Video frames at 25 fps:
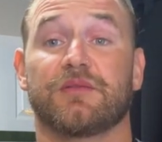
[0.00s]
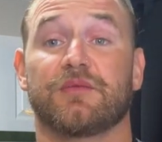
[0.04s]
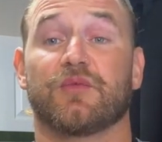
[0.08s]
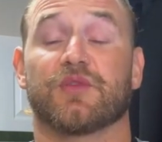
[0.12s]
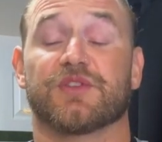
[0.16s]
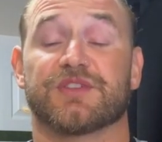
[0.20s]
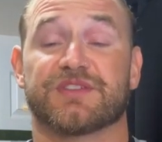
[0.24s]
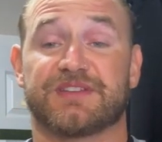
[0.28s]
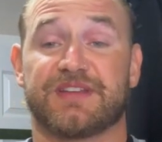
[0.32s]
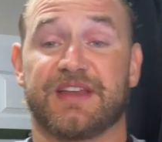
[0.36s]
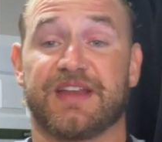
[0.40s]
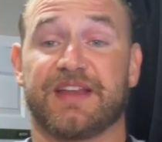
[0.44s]

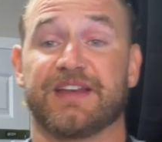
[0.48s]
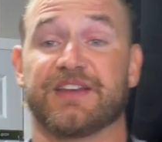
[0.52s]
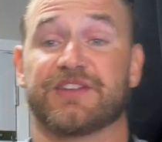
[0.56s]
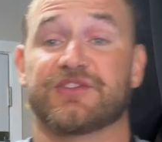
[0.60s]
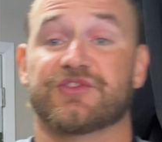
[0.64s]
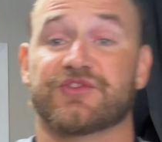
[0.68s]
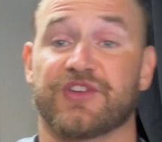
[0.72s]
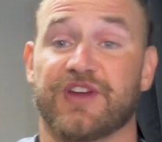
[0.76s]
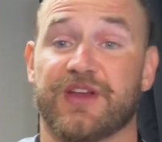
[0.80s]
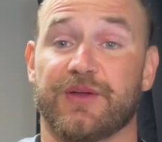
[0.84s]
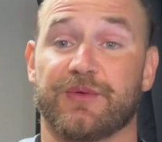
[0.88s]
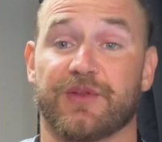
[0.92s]
We're standing
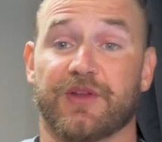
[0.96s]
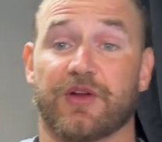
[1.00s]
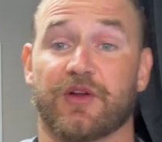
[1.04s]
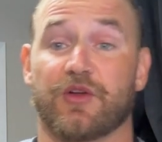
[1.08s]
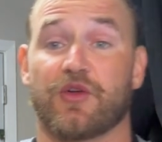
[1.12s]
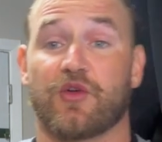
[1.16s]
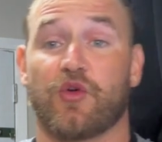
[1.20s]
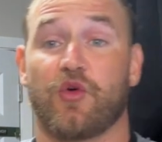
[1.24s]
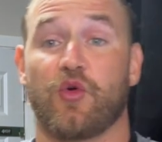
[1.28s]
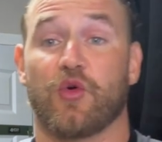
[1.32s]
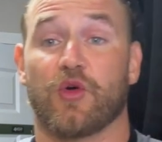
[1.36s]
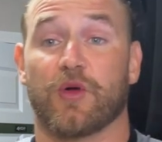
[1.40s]
straight with our
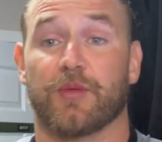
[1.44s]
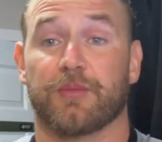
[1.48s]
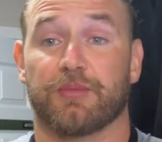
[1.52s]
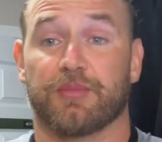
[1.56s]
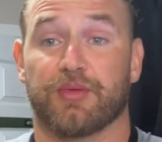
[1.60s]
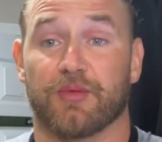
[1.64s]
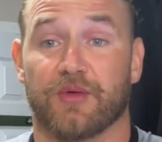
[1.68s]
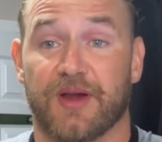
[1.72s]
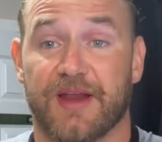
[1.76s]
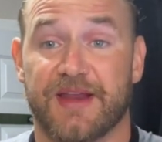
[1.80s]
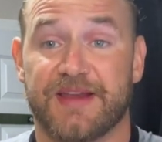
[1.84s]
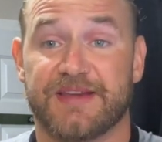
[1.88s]
core
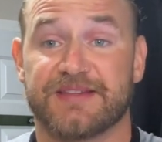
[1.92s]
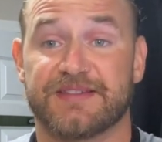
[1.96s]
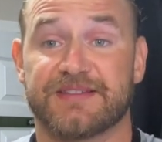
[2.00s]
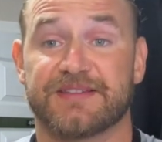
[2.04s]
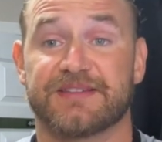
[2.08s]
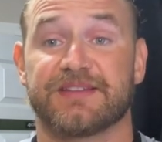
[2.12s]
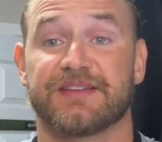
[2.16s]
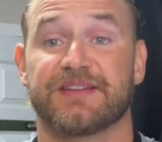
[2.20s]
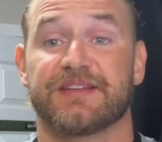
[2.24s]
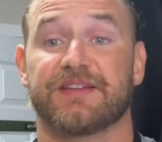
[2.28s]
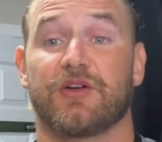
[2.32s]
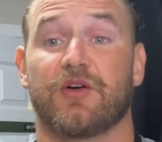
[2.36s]

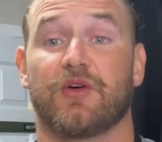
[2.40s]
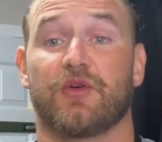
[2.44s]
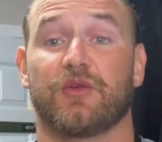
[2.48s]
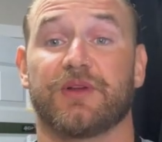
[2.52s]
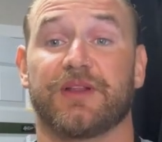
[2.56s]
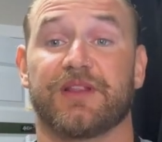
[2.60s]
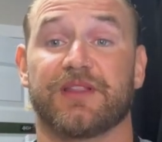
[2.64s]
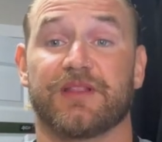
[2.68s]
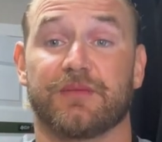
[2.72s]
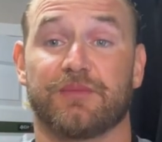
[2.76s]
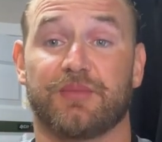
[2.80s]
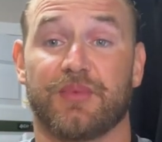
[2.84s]
braced,
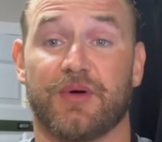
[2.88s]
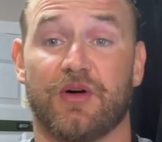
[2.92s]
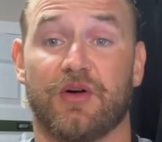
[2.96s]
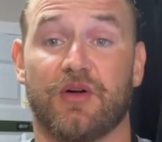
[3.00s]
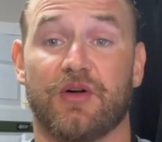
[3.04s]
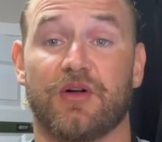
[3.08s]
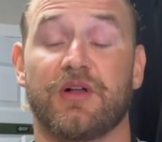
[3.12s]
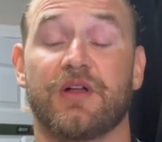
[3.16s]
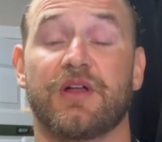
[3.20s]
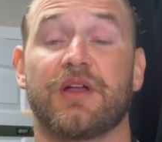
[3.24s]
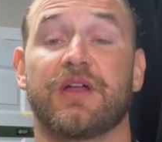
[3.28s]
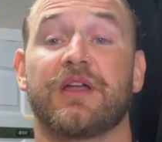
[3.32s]
holding the
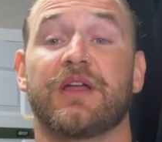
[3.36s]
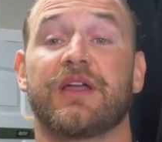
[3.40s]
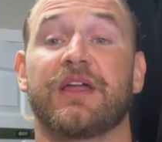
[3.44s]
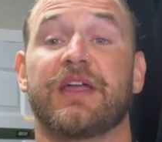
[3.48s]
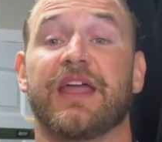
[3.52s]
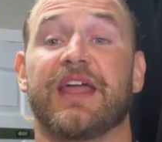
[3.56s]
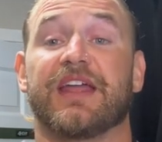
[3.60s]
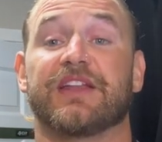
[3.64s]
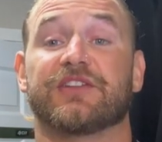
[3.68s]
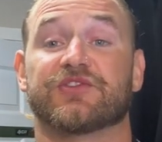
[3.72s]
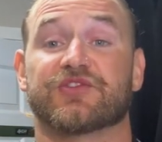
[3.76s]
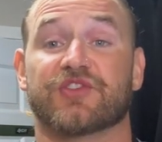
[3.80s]
ball,
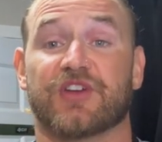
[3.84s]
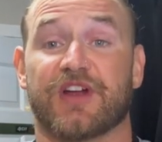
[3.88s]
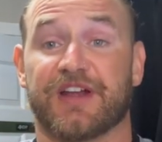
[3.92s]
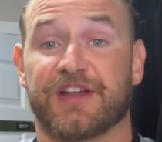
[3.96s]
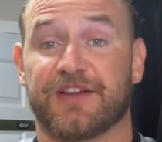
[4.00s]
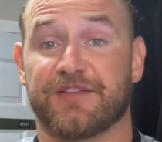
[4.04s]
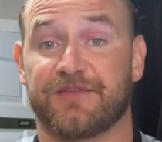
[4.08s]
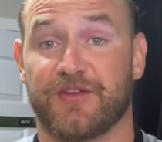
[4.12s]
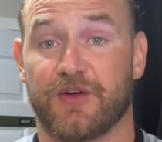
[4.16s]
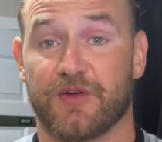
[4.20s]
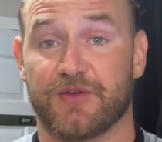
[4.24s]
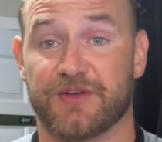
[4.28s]
and
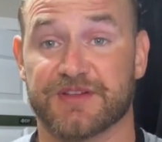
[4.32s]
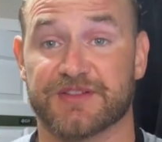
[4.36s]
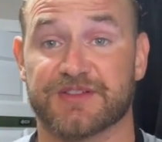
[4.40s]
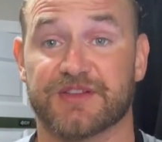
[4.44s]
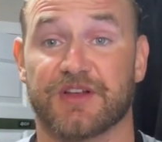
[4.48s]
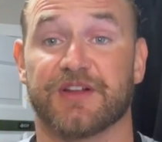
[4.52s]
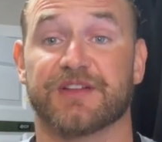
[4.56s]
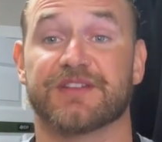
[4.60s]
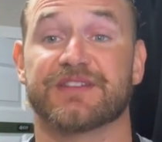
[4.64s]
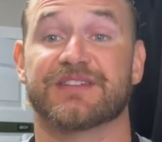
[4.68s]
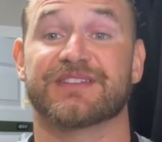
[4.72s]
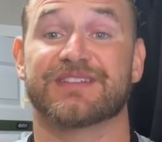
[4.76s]
trying to focus
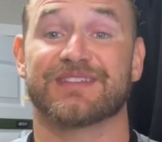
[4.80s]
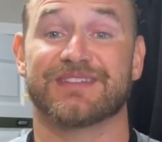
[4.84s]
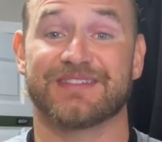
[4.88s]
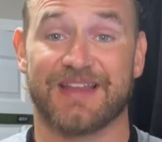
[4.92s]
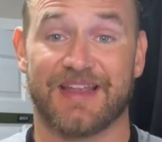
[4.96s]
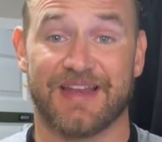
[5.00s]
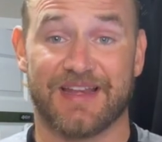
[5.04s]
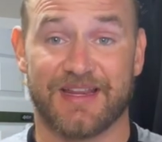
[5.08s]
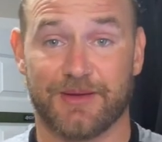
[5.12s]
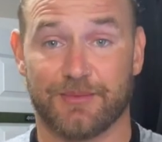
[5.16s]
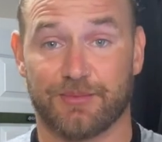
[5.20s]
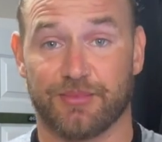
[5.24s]
on
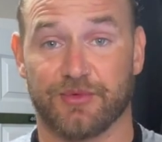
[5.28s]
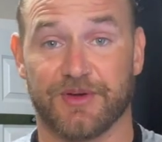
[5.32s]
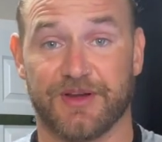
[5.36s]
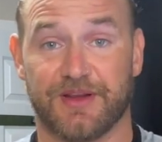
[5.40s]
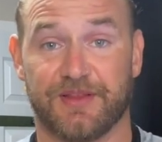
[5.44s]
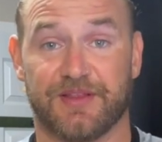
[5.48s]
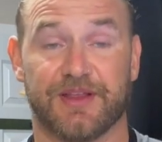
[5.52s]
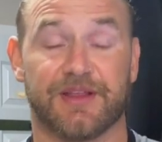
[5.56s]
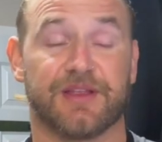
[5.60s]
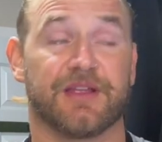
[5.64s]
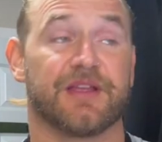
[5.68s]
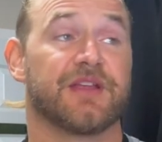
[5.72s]
steady
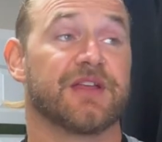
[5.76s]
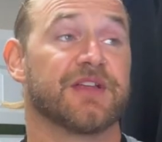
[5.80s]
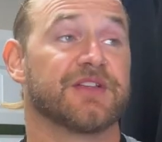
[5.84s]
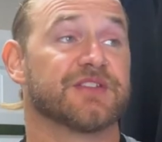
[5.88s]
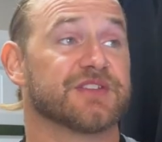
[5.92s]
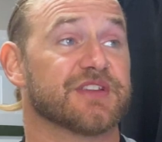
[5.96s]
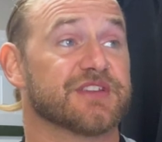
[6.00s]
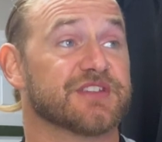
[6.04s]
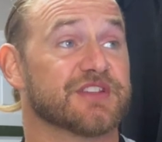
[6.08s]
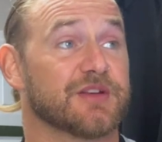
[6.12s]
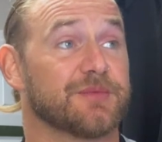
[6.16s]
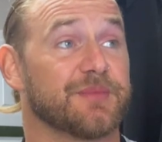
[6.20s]
breathing.
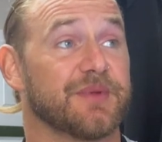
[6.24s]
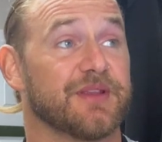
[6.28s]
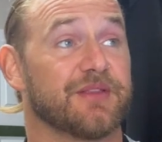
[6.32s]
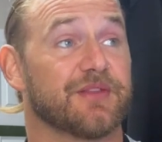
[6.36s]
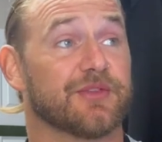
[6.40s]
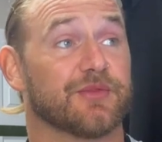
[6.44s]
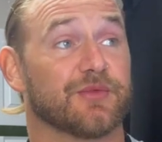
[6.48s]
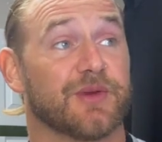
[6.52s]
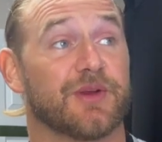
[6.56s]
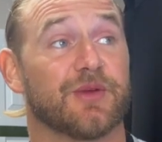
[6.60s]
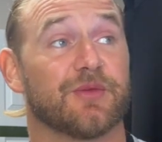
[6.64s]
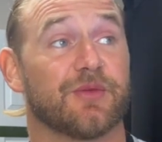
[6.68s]
So it's gonna be
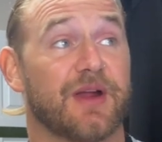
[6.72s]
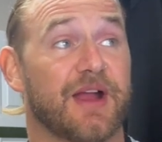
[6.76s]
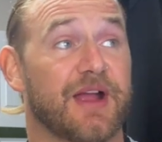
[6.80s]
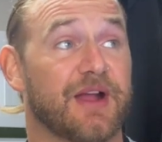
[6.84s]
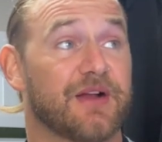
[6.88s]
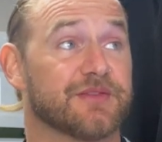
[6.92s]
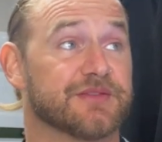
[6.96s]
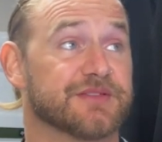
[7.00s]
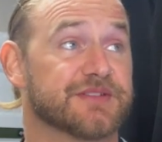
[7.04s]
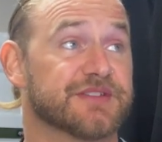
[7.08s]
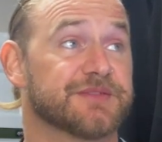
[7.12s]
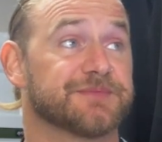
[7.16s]
3
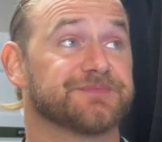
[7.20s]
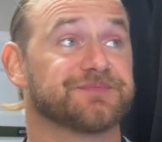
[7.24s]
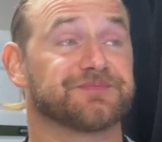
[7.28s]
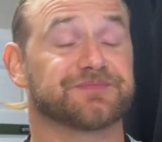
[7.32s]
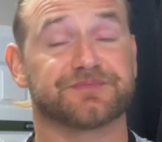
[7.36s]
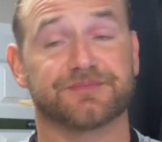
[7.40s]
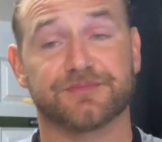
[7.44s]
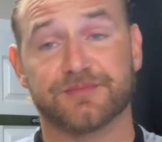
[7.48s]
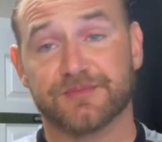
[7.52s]
rounds